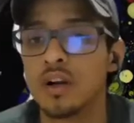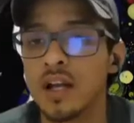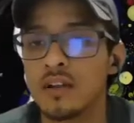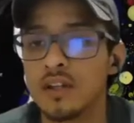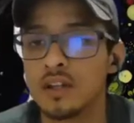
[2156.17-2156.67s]
And
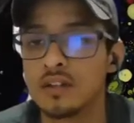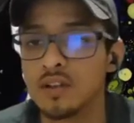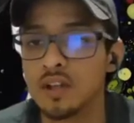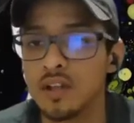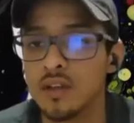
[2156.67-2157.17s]
I think it's
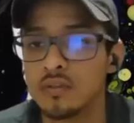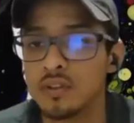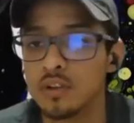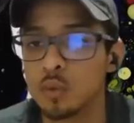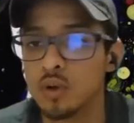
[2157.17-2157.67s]
definitely
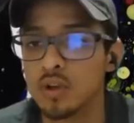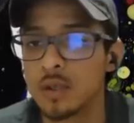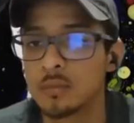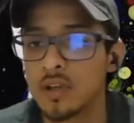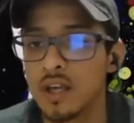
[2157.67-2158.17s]
a good
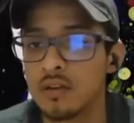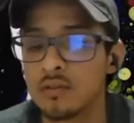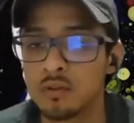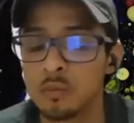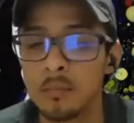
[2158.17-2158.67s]
workshop to have,
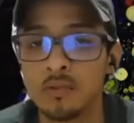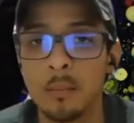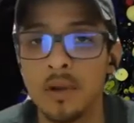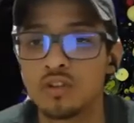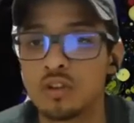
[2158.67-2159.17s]
to
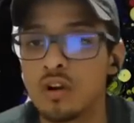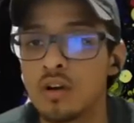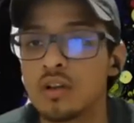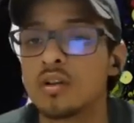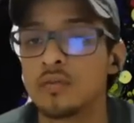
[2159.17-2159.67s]
make sure
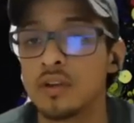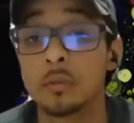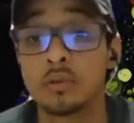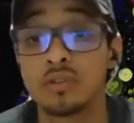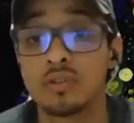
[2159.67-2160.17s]
all our
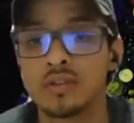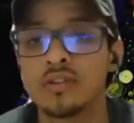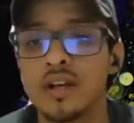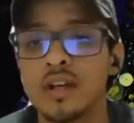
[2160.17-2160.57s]
developers are at least on